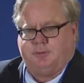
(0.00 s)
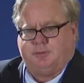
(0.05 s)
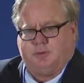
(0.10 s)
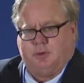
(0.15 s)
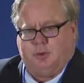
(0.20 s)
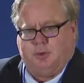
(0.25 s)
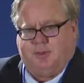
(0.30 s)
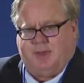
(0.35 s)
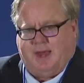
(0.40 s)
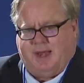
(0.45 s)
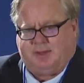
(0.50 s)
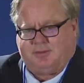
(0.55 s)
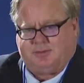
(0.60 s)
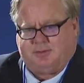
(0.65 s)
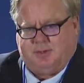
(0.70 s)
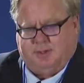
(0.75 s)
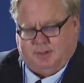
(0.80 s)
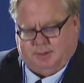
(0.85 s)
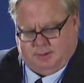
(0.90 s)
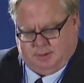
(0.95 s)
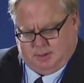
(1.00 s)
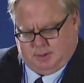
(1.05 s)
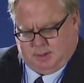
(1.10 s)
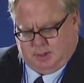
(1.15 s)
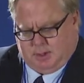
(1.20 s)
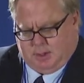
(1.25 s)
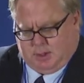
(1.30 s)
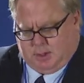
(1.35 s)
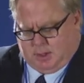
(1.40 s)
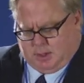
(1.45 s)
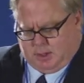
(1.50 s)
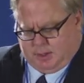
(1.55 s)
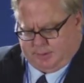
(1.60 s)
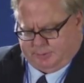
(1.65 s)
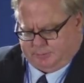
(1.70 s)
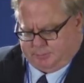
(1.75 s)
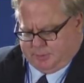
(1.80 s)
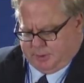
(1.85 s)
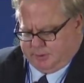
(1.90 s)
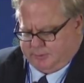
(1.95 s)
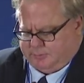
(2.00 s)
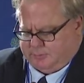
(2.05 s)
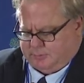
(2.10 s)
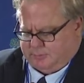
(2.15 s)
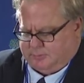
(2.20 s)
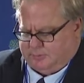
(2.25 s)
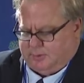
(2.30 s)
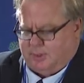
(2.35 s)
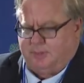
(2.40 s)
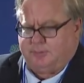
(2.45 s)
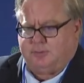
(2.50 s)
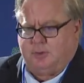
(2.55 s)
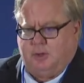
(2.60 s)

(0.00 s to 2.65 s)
So to that extent, it's been a success.